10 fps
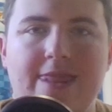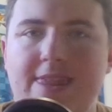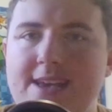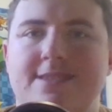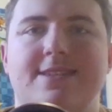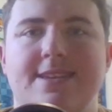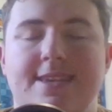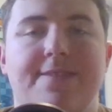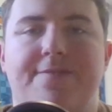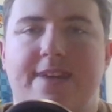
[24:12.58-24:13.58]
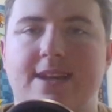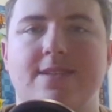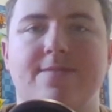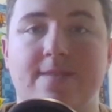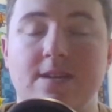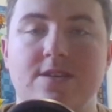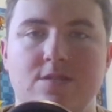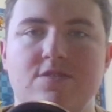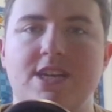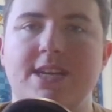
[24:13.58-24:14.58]
this is
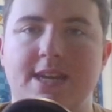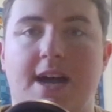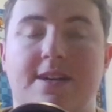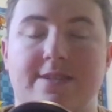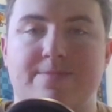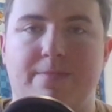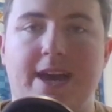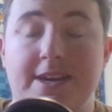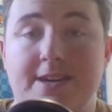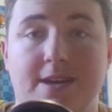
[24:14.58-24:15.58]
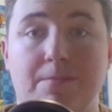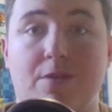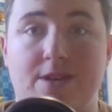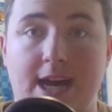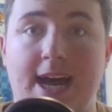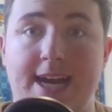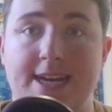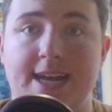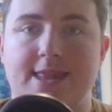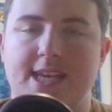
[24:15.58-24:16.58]
effectively Yuji Naka's Mighty No.
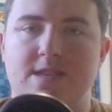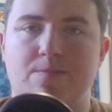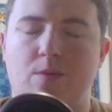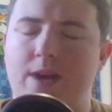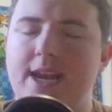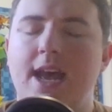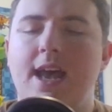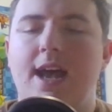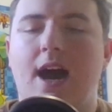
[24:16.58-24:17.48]
9 at this point.